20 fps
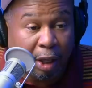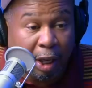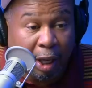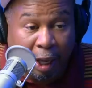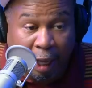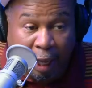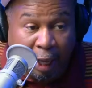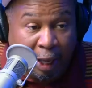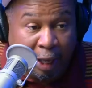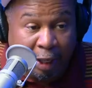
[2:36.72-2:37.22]

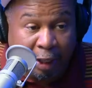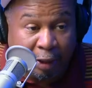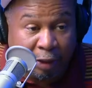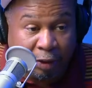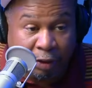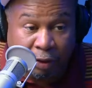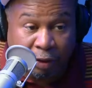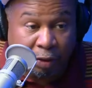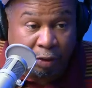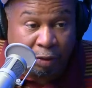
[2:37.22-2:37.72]

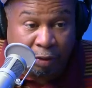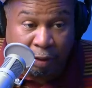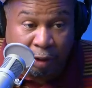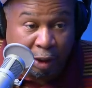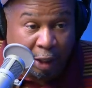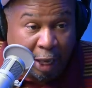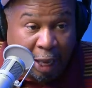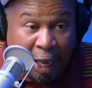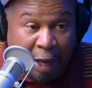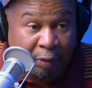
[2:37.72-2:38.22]
as
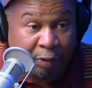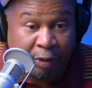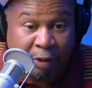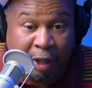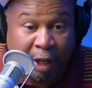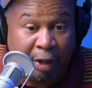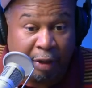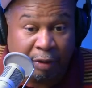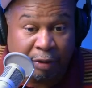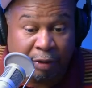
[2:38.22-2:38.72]

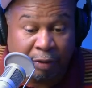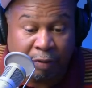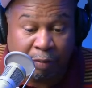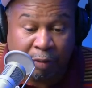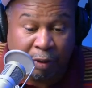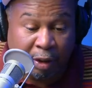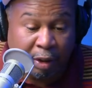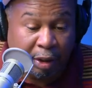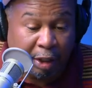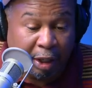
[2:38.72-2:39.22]
aggregators. Of,
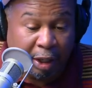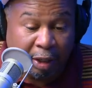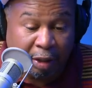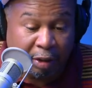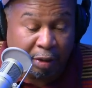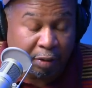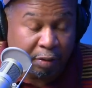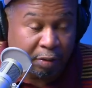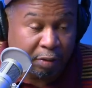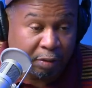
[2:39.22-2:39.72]
well, uh,
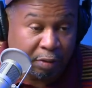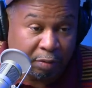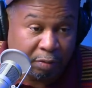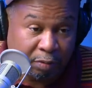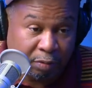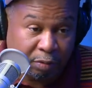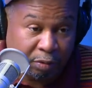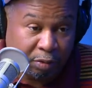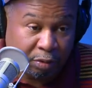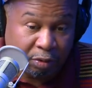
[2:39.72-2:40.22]

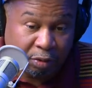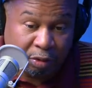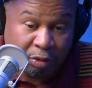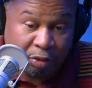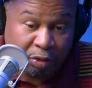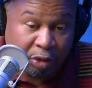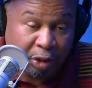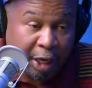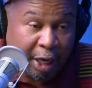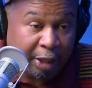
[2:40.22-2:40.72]

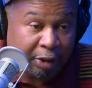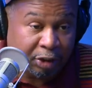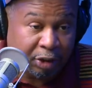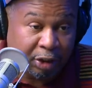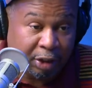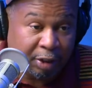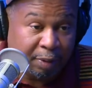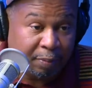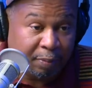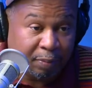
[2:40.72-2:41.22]
this guy
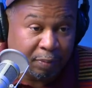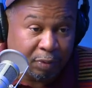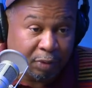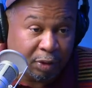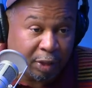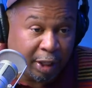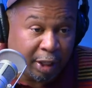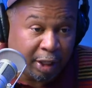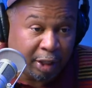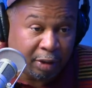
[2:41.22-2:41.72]
Tim
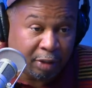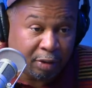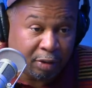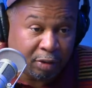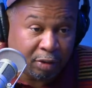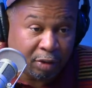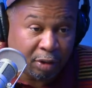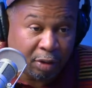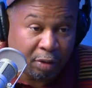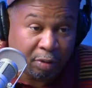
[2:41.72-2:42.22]
said it,
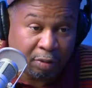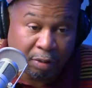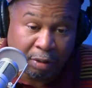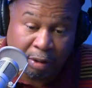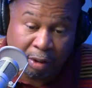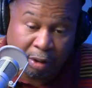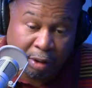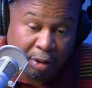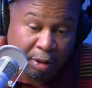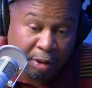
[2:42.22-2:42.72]
so
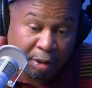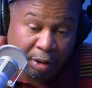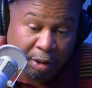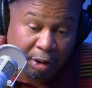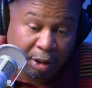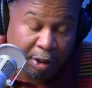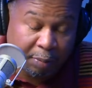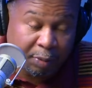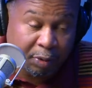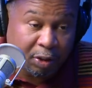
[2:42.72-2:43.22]

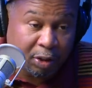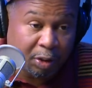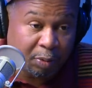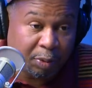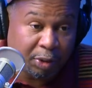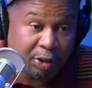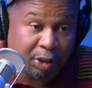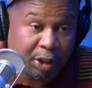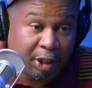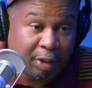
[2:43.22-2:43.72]
let me see
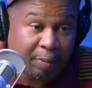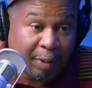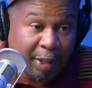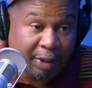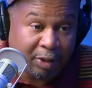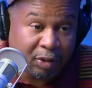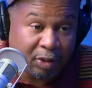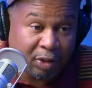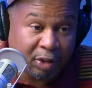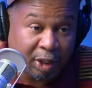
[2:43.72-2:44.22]
what Tim
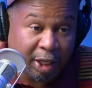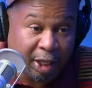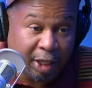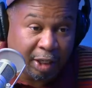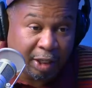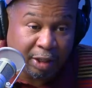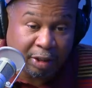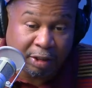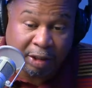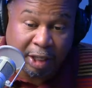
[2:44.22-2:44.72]
has to say.
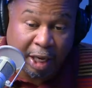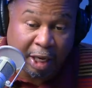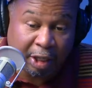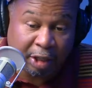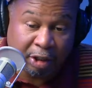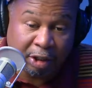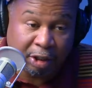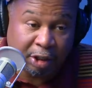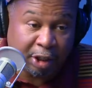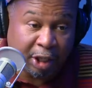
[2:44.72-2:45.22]
He's got a
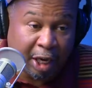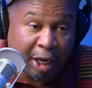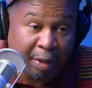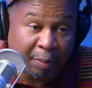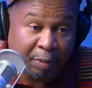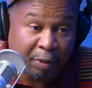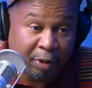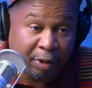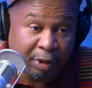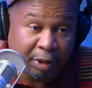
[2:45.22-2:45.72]
good
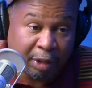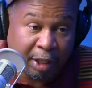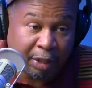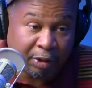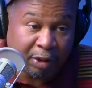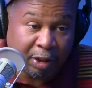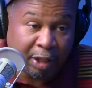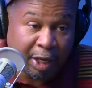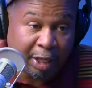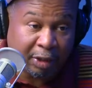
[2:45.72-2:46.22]
camera and
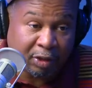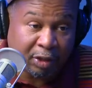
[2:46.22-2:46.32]
that's a nice